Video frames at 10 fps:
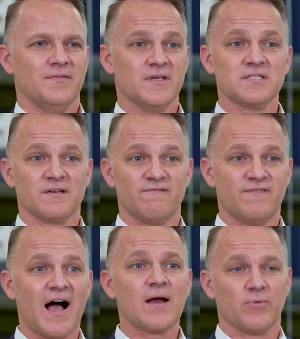This is a
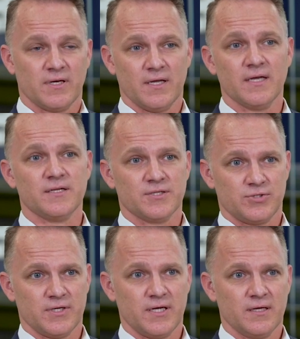vibrant
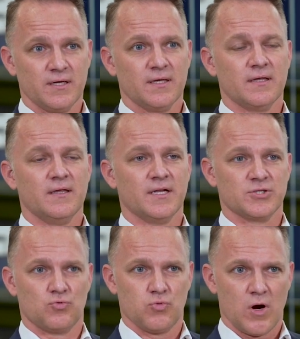industry. It
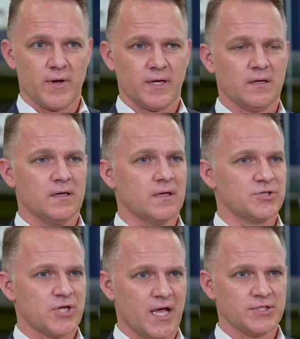is growing,
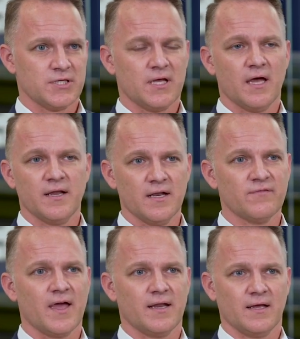changing, and
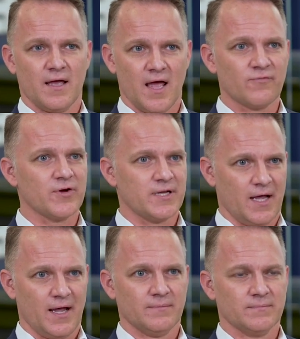innovating every
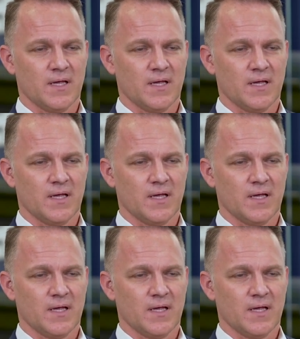day.